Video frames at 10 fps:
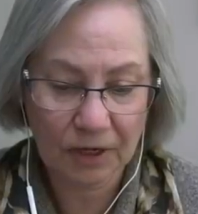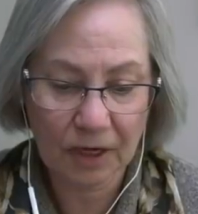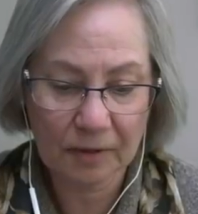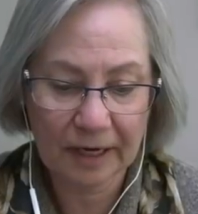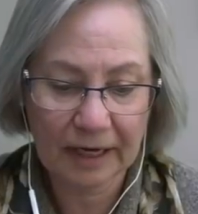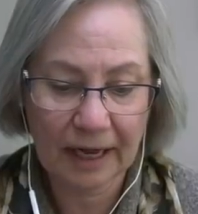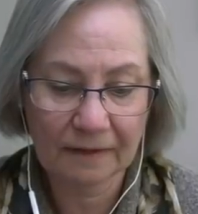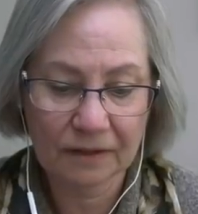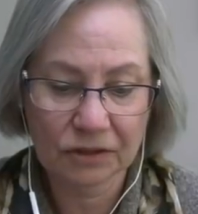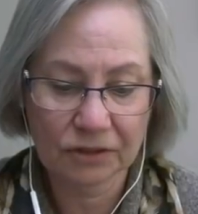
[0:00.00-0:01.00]
talk about
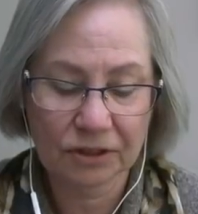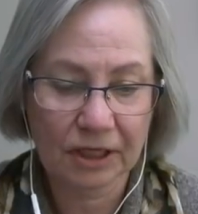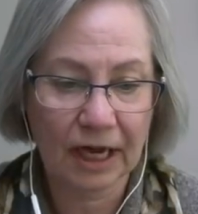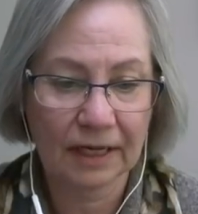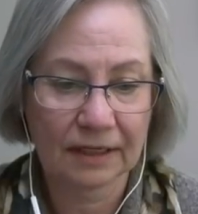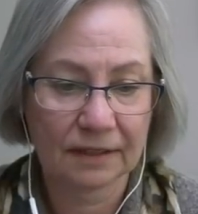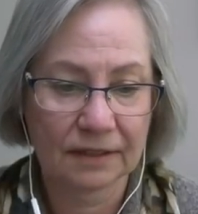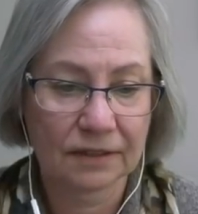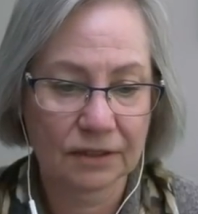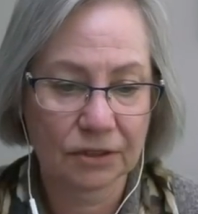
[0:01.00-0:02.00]
how the church got in
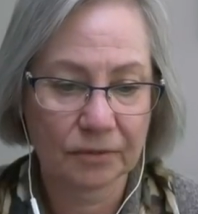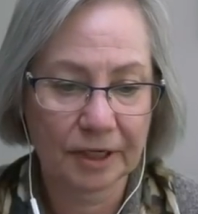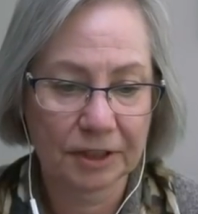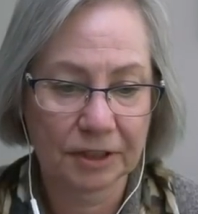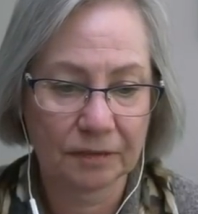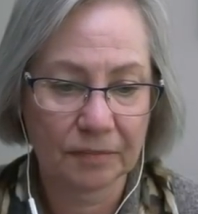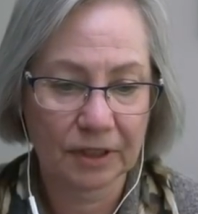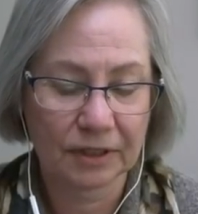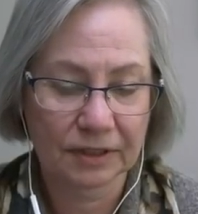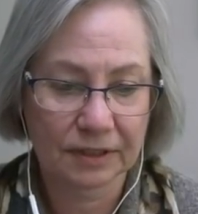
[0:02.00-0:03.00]
this situation,
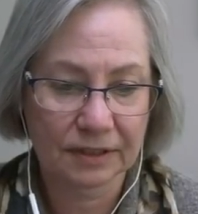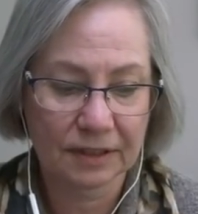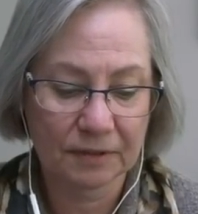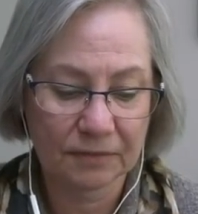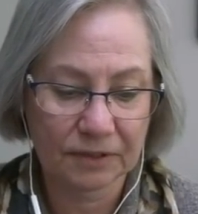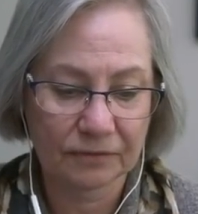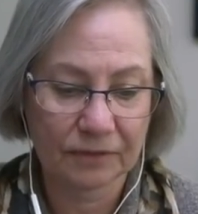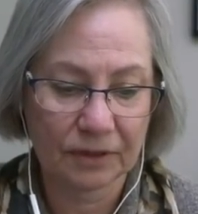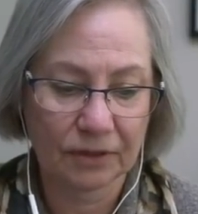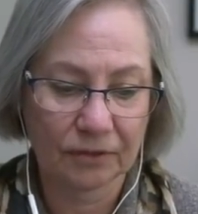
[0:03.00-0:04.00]
because it seems,
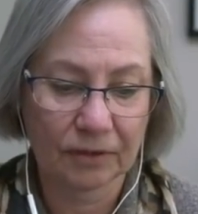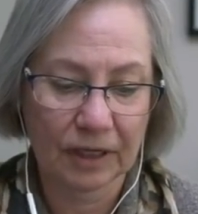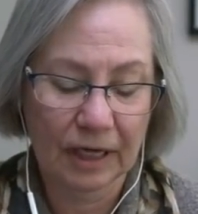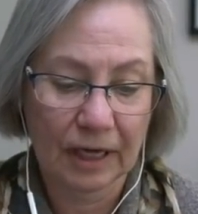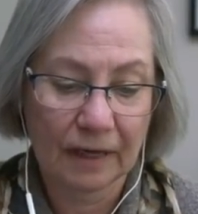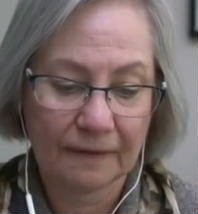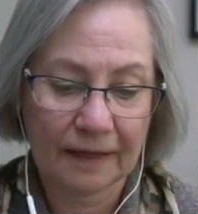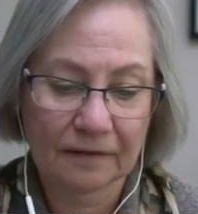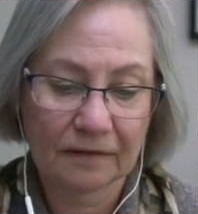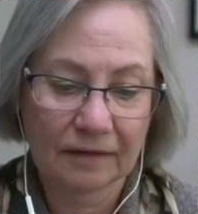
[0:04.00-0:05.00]

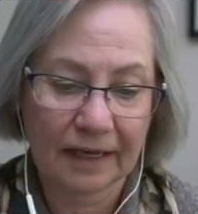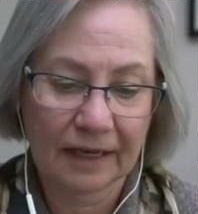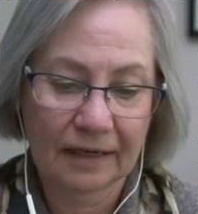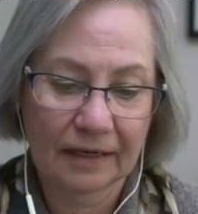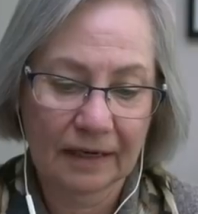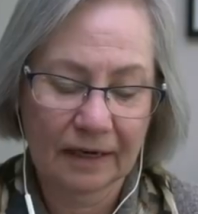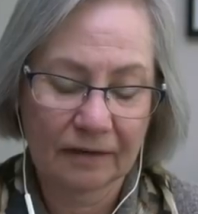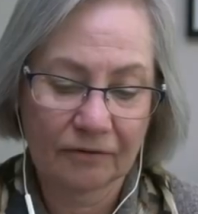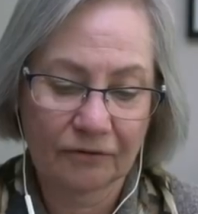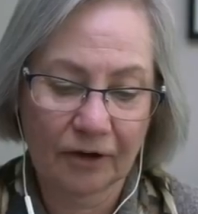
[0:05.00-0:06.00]
that
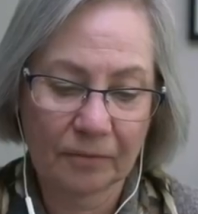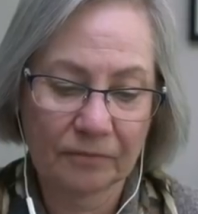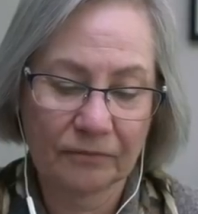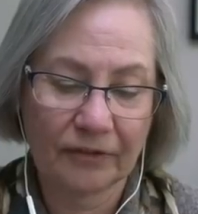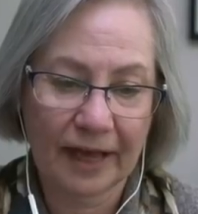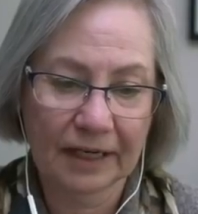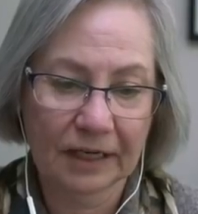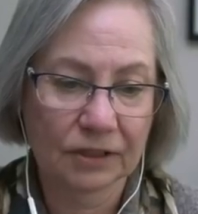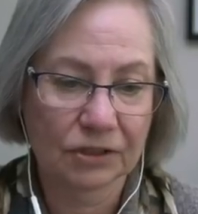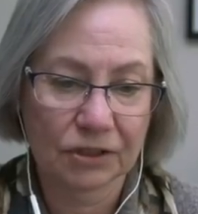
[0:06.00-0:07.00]
from
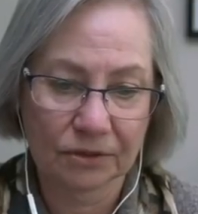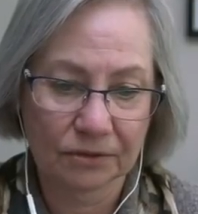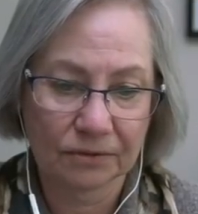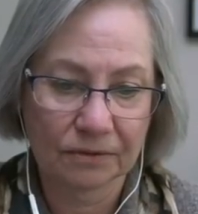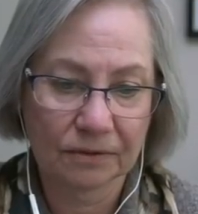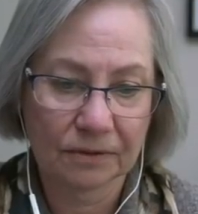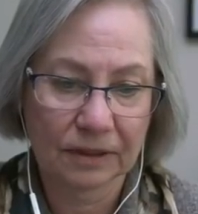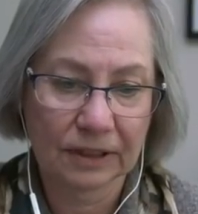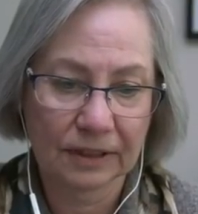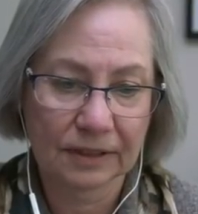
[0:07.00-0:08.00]
Vatican II
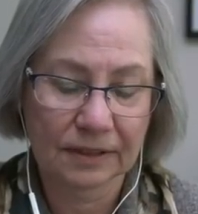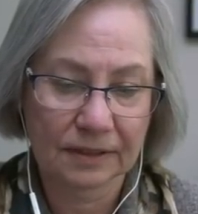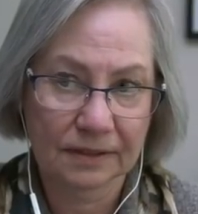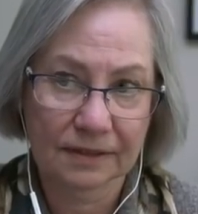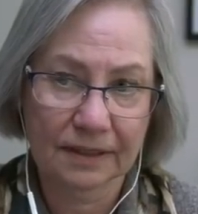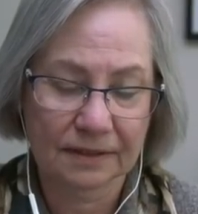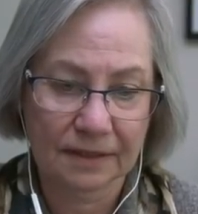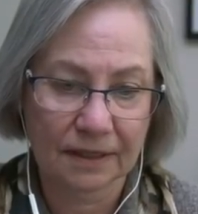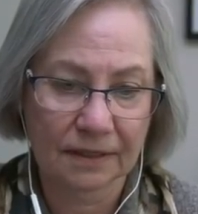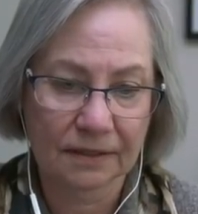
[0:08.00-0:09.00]
in the
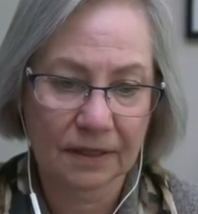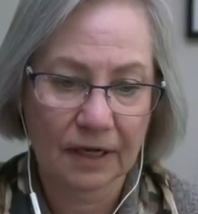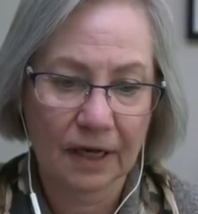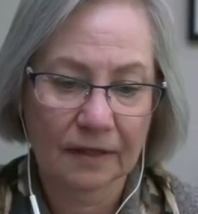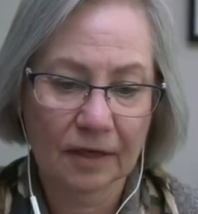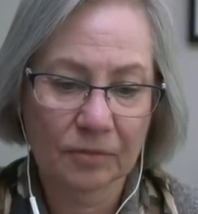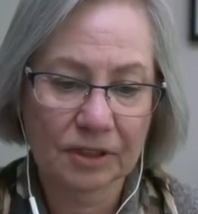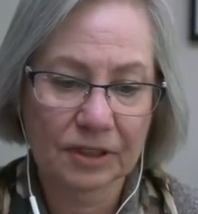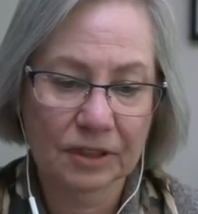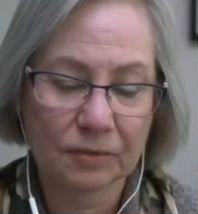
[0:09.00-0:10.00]
60s, there
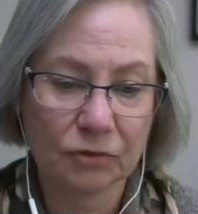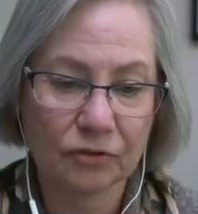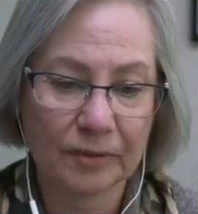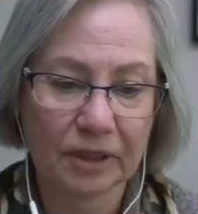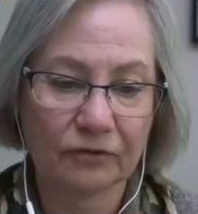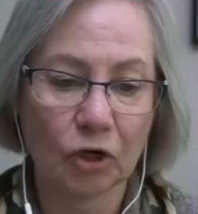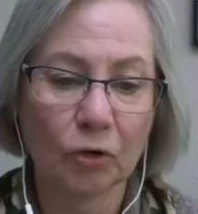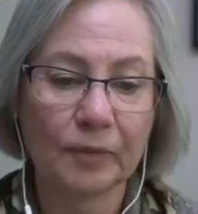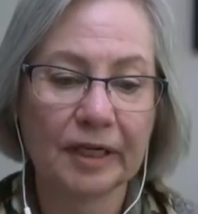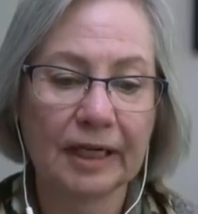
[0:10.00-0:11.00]
was this movement of
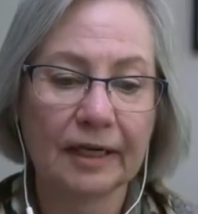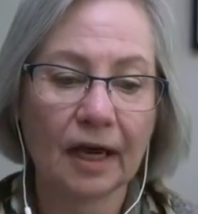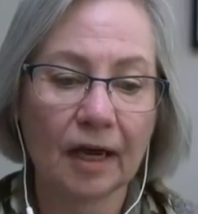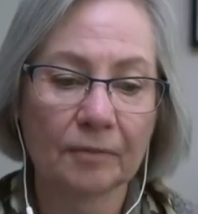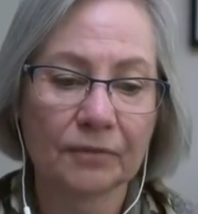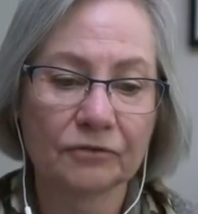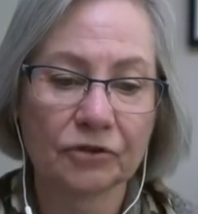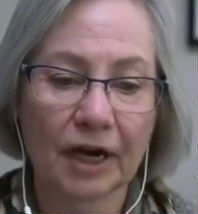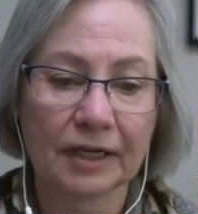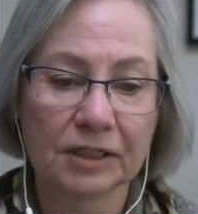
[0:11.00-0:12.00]
opening up, of
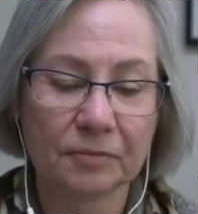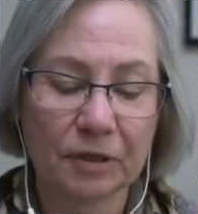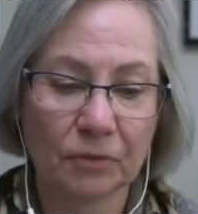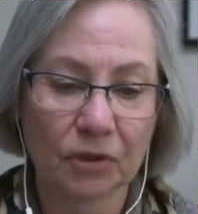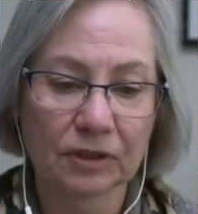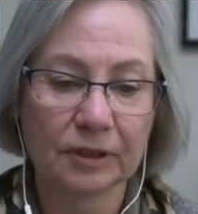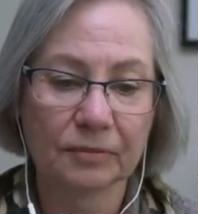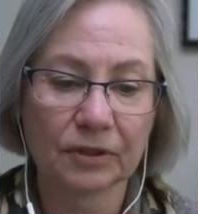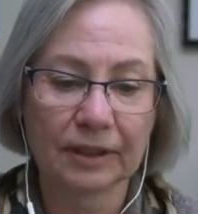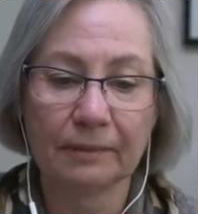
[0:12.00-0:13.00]
trying to be more
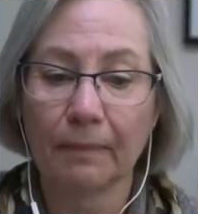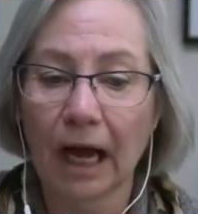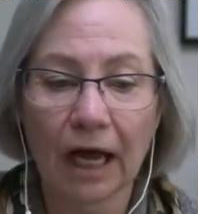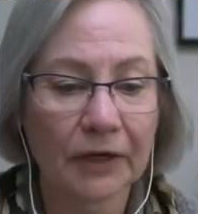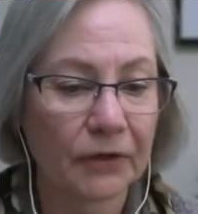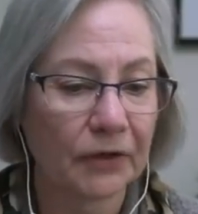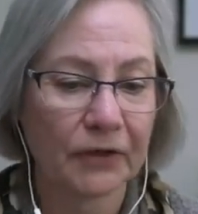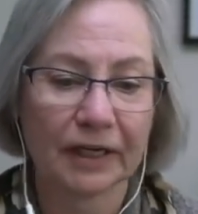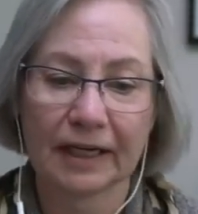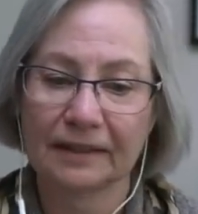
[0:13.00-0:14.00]
liberal and
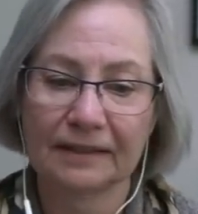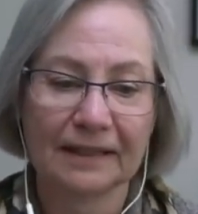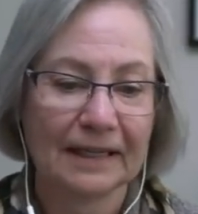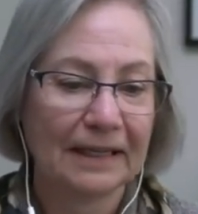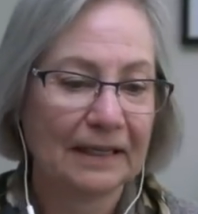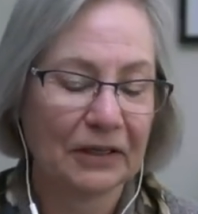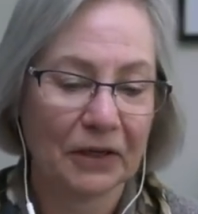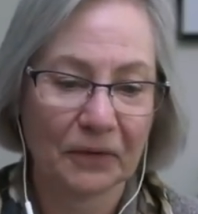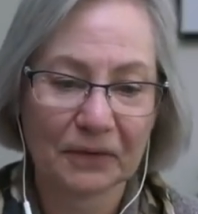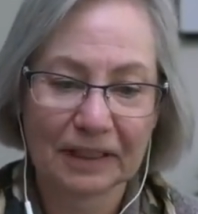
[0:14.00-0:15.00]
modern and,
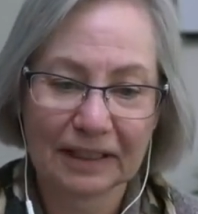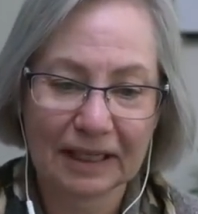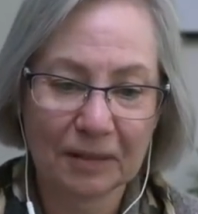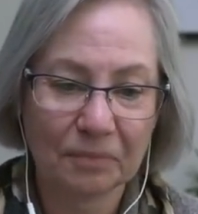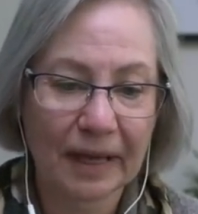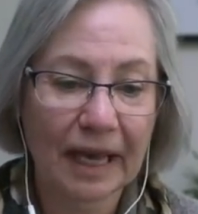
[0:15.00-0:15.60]
keep